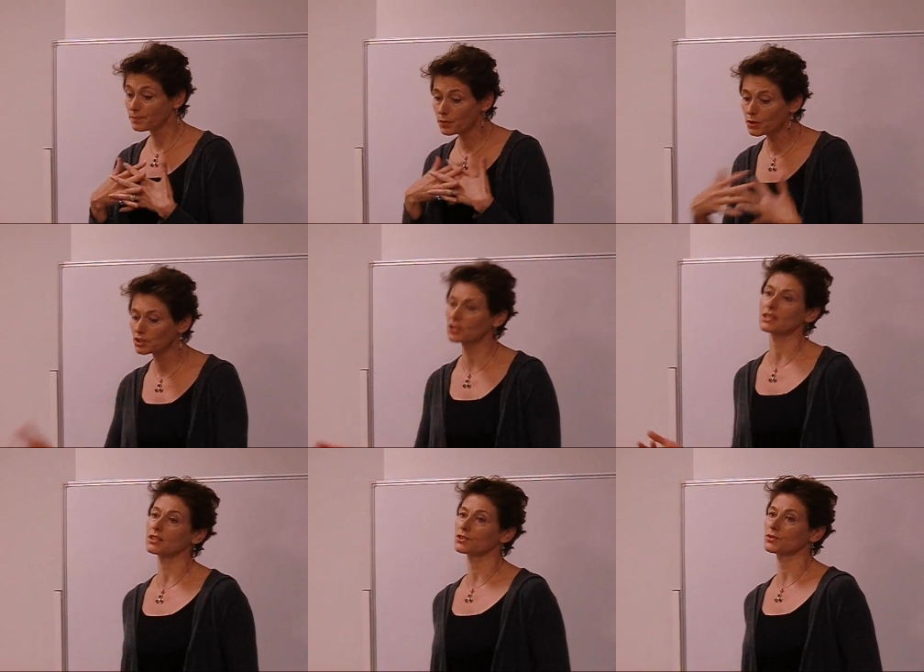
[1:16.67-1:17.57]
push the
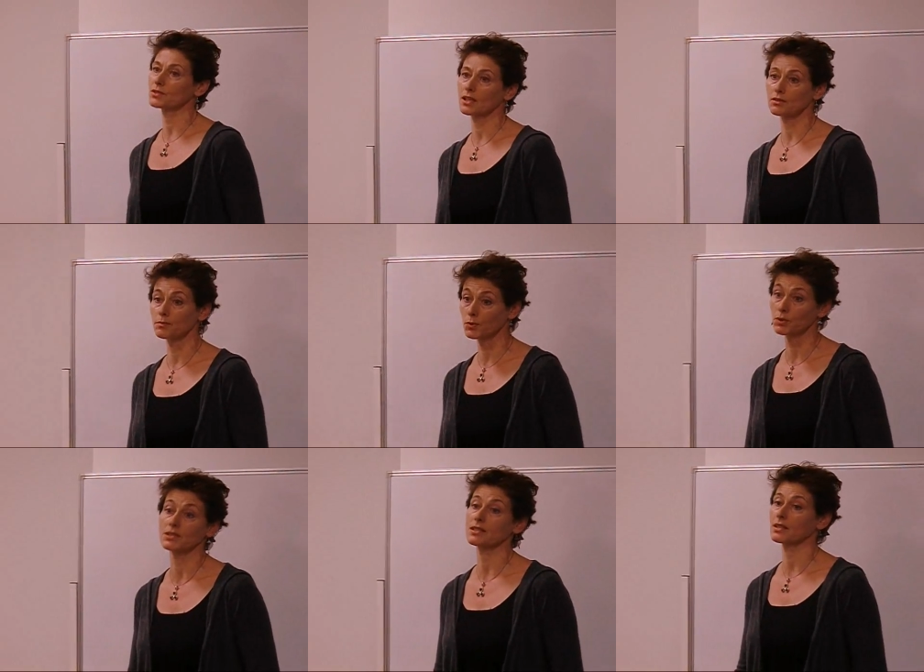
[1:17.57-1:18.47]
issues that are
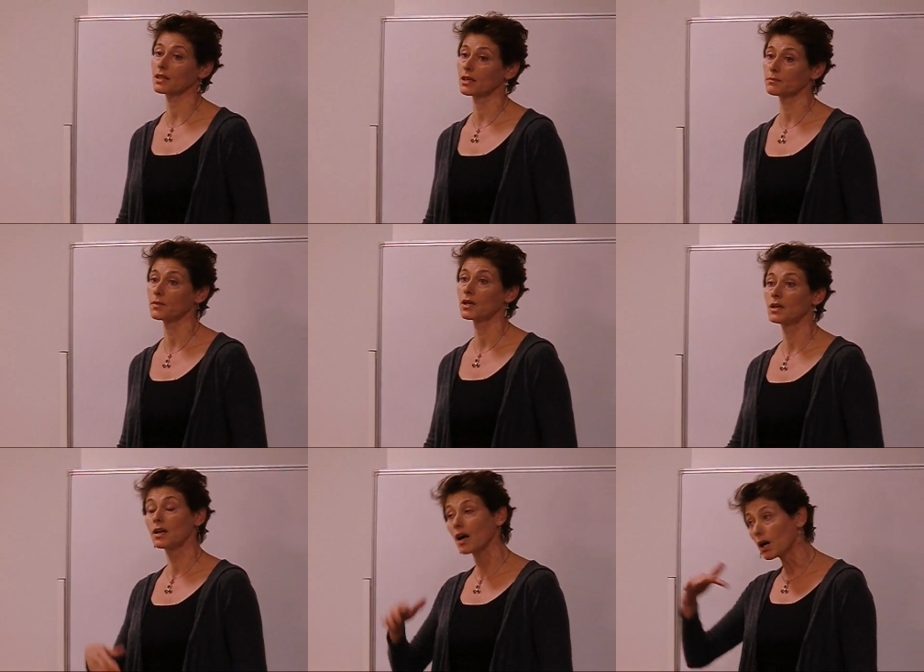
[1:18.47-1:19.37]
important to them
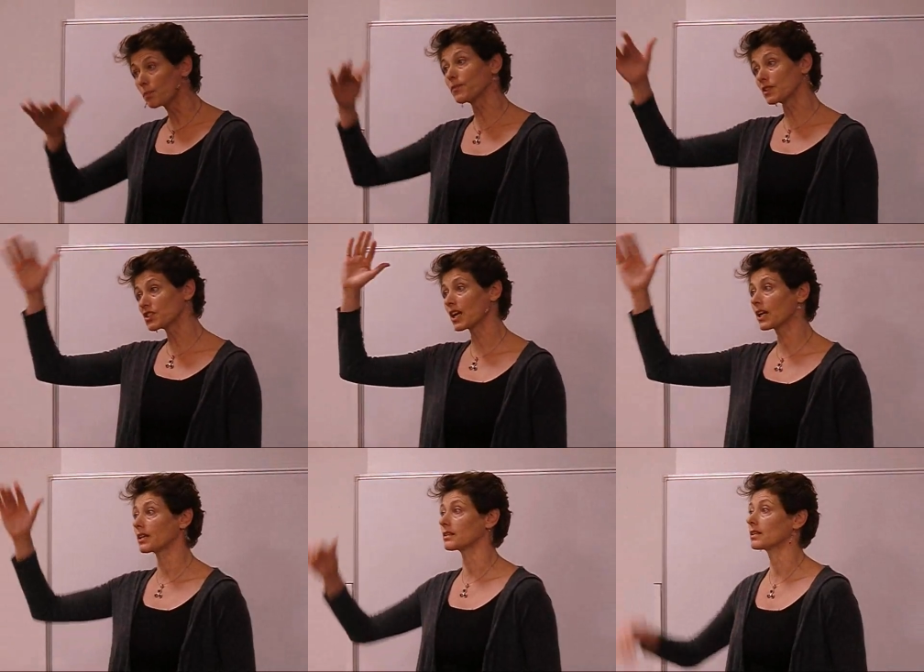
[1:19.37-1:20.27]
up the
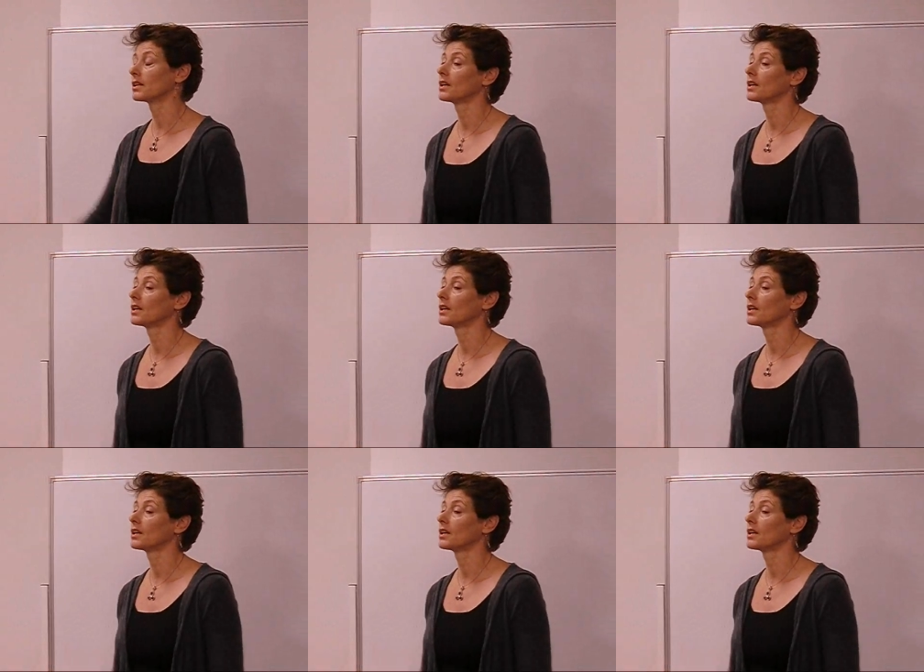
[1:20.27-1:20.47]
chain.